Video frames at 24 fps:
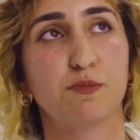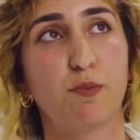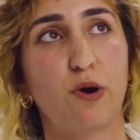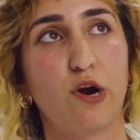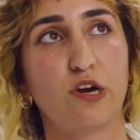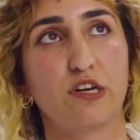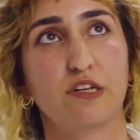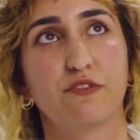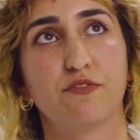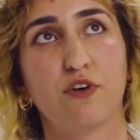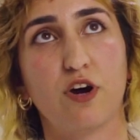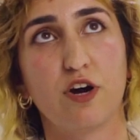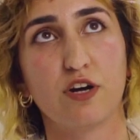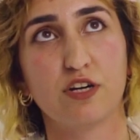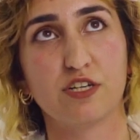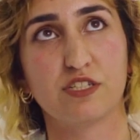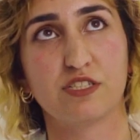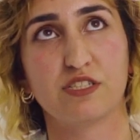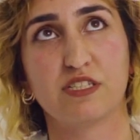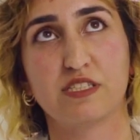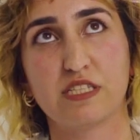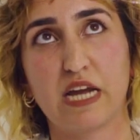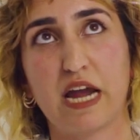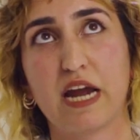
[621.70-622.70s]
is part of our
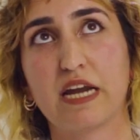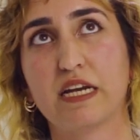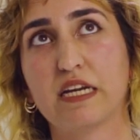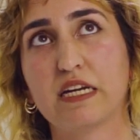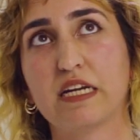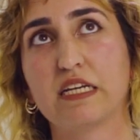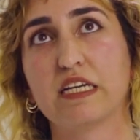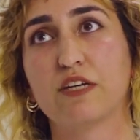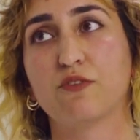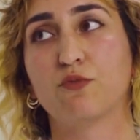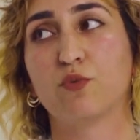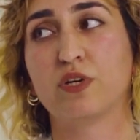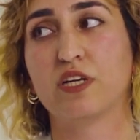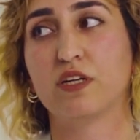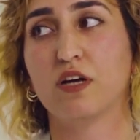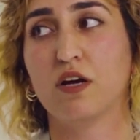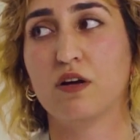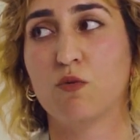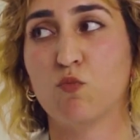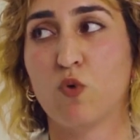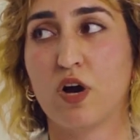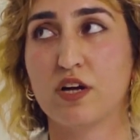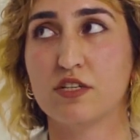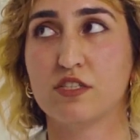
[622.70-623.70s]
society, and if we
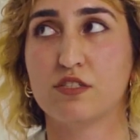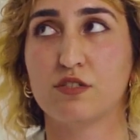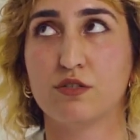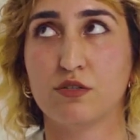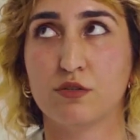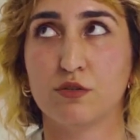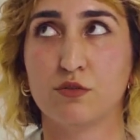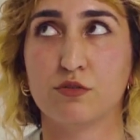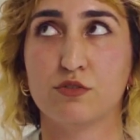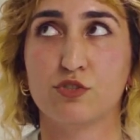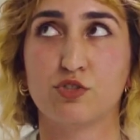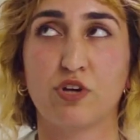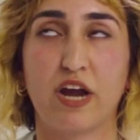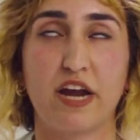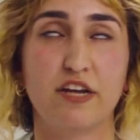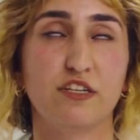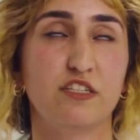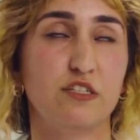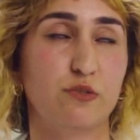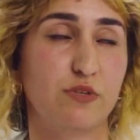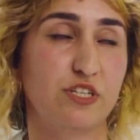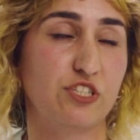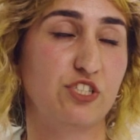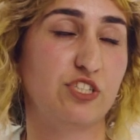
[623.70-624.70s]
want to try
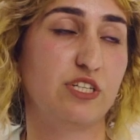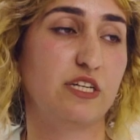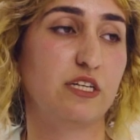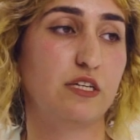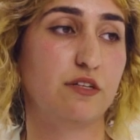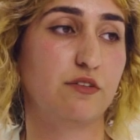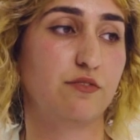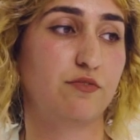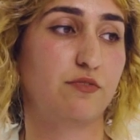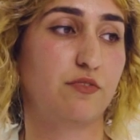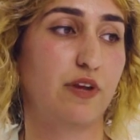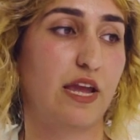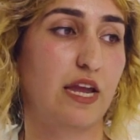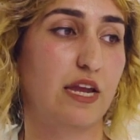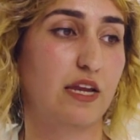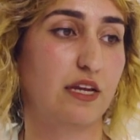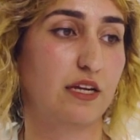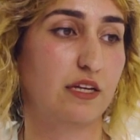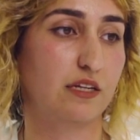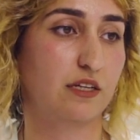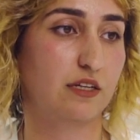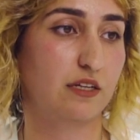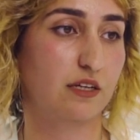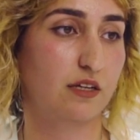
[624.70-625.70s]
to achieve
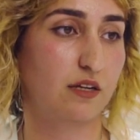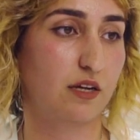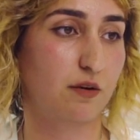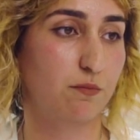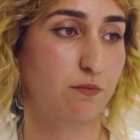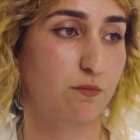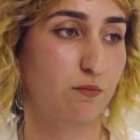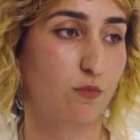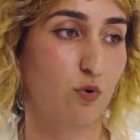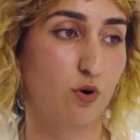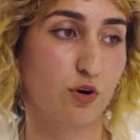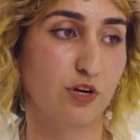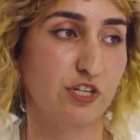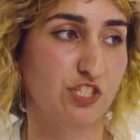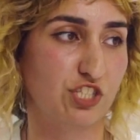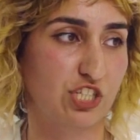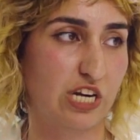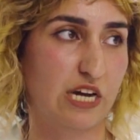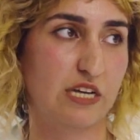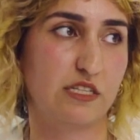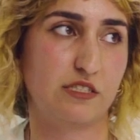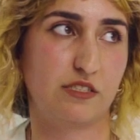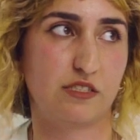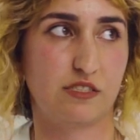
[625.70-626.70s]
a more
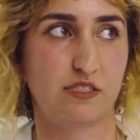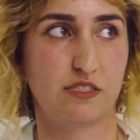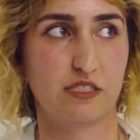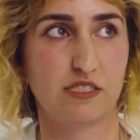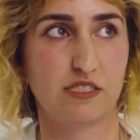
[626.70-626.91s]
just